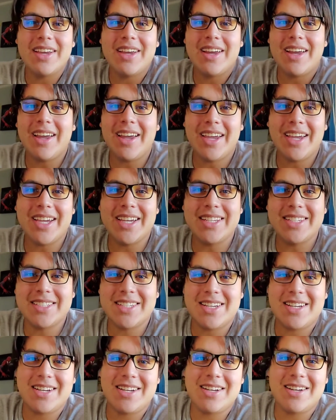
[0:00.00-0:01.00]
And
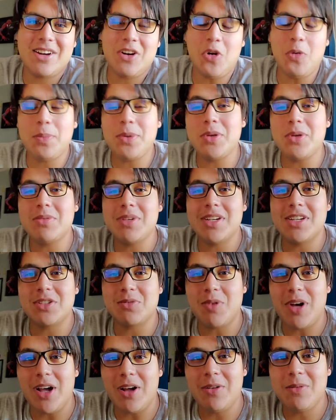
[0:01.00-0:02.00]
I hope you did as
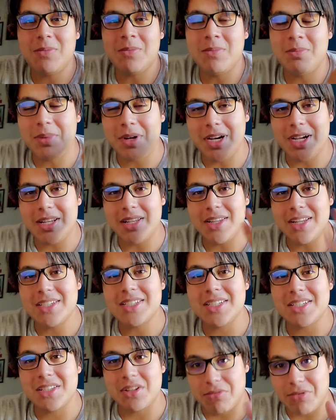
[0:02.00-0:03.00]
well, but this
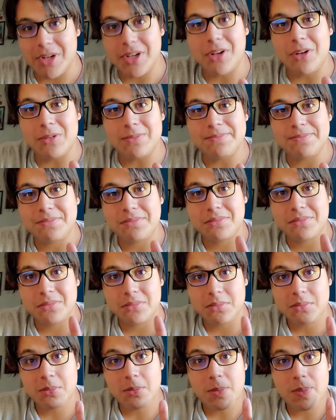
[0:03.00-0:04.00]
is the
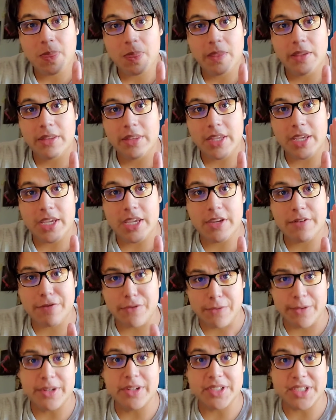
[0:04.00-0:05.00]
for
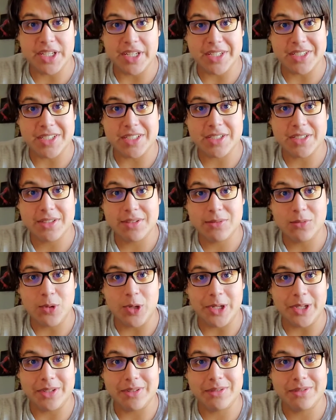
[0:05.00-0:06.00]
realsies
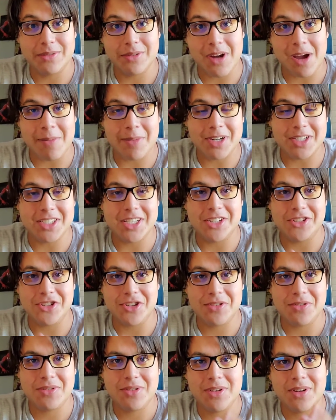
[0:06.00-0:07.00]
one, where I'm going to teach
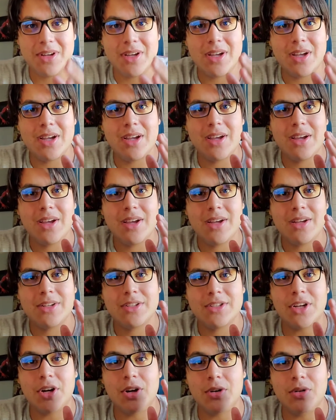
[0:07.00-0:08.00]
you.
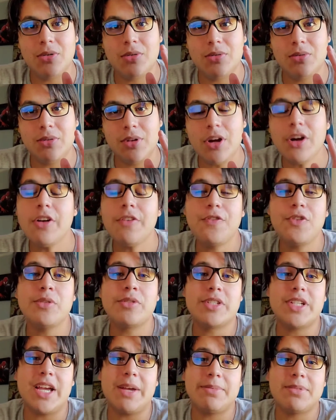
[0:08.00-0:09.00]
So, there are a few
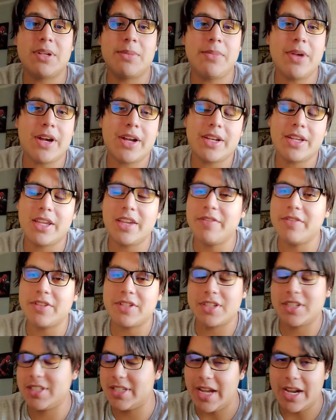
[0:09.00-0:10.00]
steps. I'm not going to give us
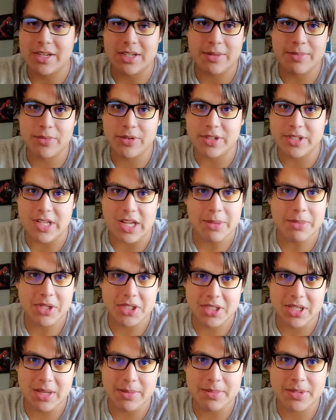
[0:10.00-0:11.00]
exact numbers how many
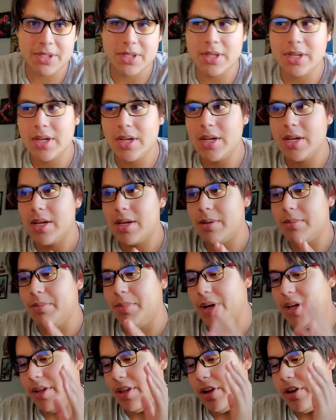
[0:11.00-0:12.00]
steps,
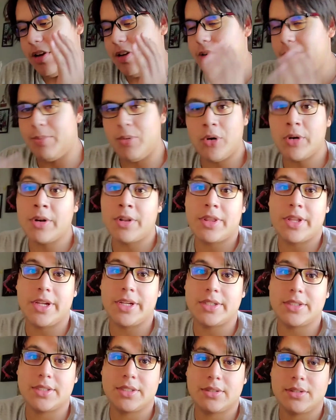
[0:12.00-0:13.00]
but there are important
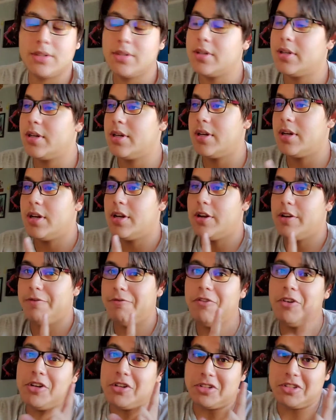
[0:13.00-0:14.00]
things.
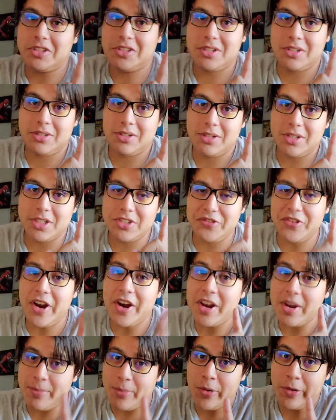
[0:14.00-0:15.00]
First, this is
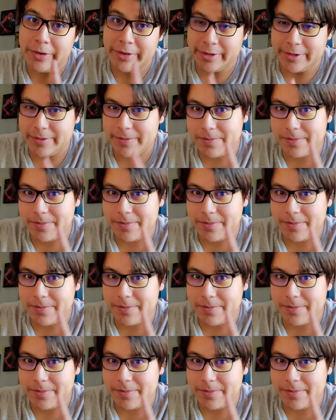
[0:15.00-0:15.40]
very important.